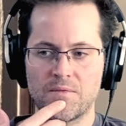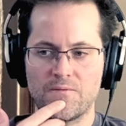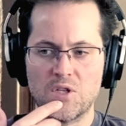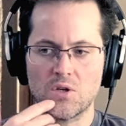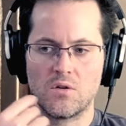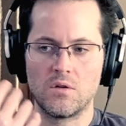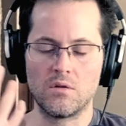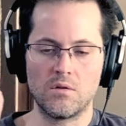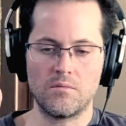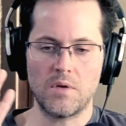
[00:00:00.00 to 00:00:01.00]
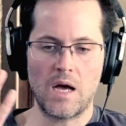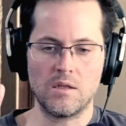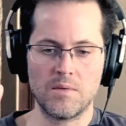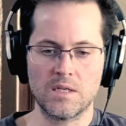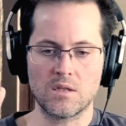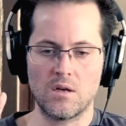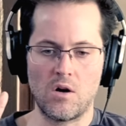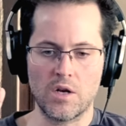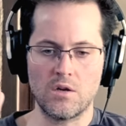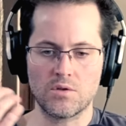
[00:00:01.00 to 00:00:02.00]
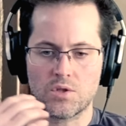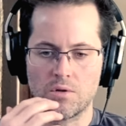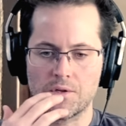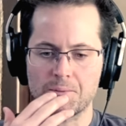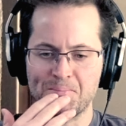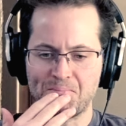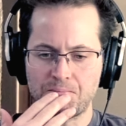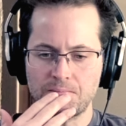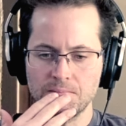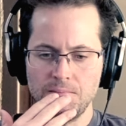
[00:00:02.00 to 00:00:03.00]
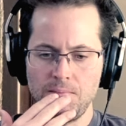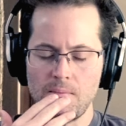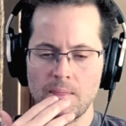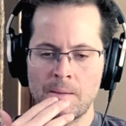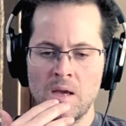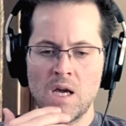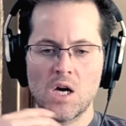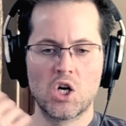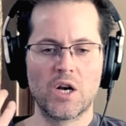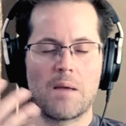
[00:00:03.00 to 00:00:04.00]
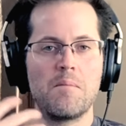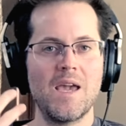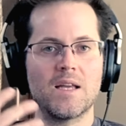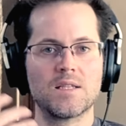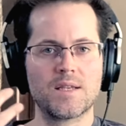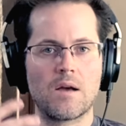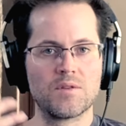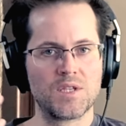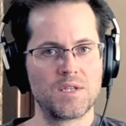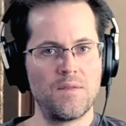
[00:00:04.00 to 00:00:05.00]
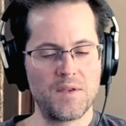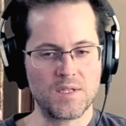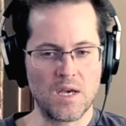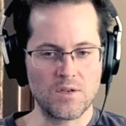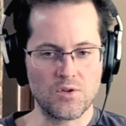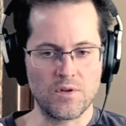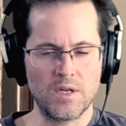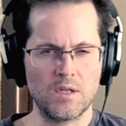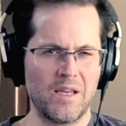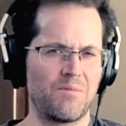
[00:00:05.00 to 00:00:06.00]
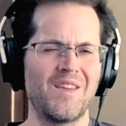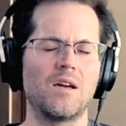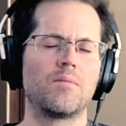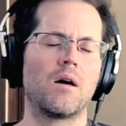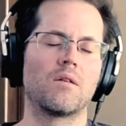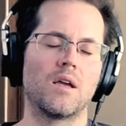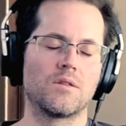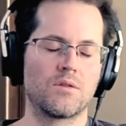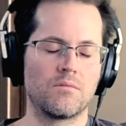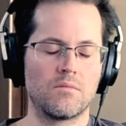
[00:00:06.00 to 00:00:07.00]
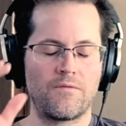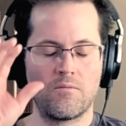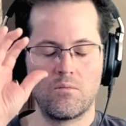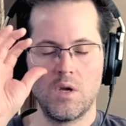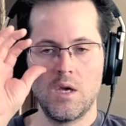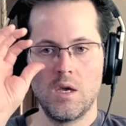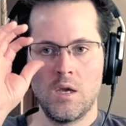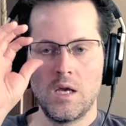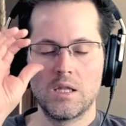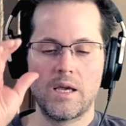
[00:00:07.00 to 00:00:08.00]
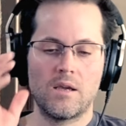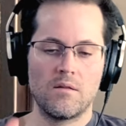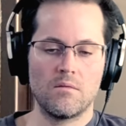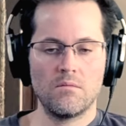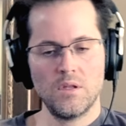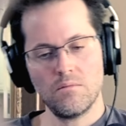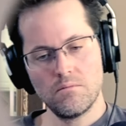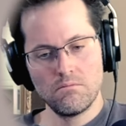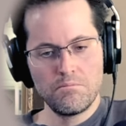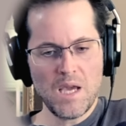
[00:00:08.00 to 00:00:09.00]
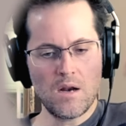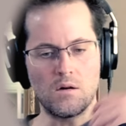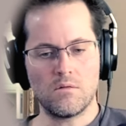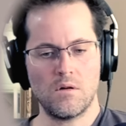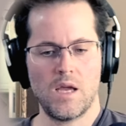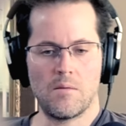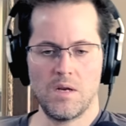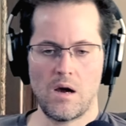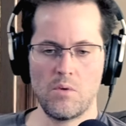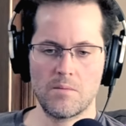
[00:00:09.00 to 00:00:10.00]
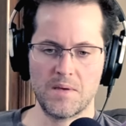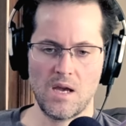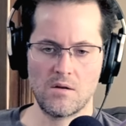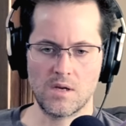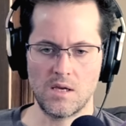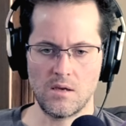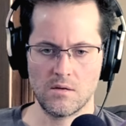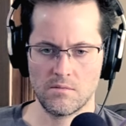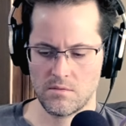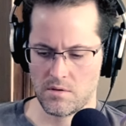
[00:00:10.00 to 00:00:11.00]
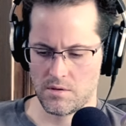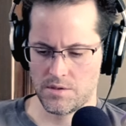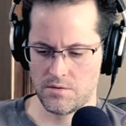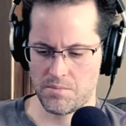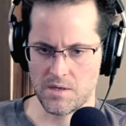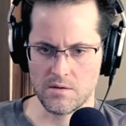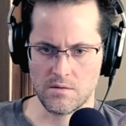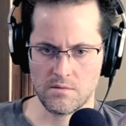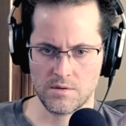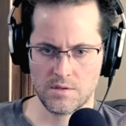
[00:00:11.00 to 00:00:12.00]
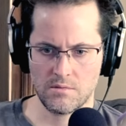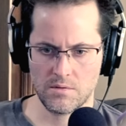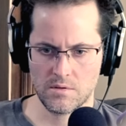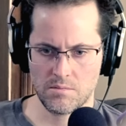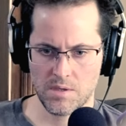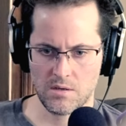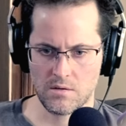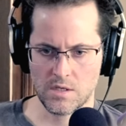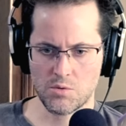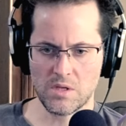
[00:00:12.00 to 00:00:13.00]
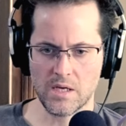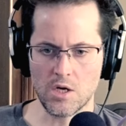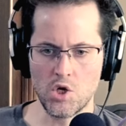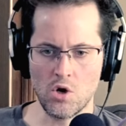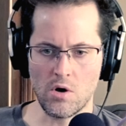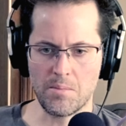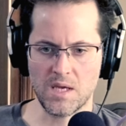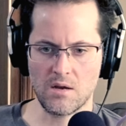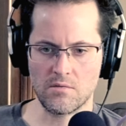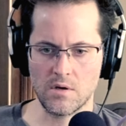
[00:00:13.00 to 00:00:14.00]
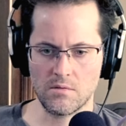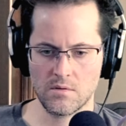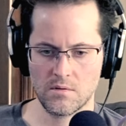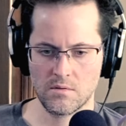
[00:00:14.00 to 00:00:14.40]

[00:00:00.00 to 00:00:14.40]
physical element audio source, could I make it sound synthesizer-y? Like think about, okay, so like piano. Okay, I want a piano key. Let's do piano. Let's see, what's a piano? I just want like a note, a piano note.